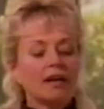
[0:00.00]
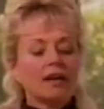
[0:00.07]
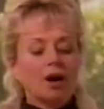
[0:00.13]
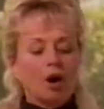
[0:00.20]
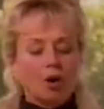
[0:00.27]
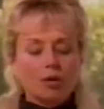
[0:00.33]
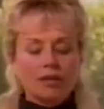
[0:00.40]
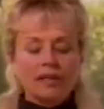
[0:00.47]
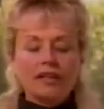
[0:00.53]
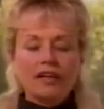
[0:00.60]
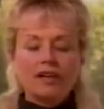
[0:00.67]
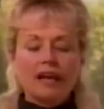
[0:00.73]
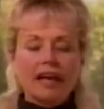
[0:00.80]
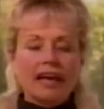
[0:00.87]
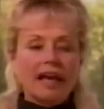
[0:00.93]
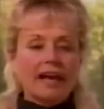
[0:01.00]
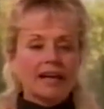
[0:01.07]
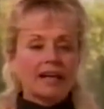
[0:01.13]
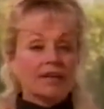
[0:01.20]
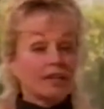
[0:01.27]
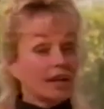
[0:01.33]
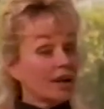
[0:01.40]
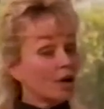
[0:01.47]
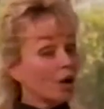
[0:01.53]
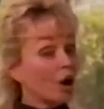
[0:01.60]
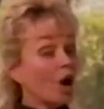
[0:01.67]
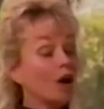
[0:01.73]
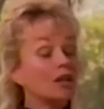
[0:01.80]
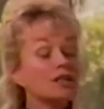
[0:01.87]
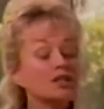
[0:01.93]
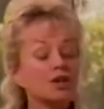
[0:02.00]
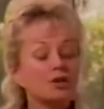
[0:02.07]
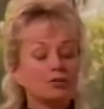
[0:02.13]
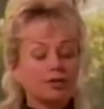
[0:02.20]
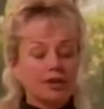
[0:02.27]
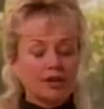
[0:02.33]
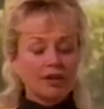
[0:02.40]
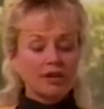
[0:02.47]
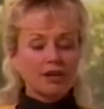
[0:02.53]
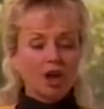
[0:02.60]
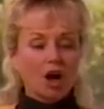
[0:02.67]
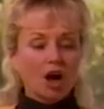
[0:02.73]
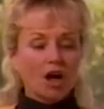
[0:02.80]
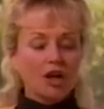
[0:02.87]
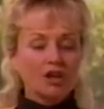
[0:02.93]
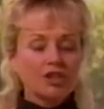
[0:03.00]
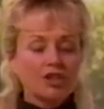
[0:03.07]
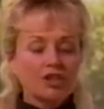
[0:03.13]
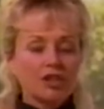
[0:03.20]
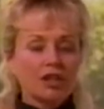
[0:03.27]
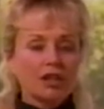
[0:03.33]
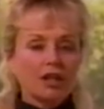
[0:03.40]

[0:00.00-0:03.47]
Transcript: holding their hand, and they're also very large,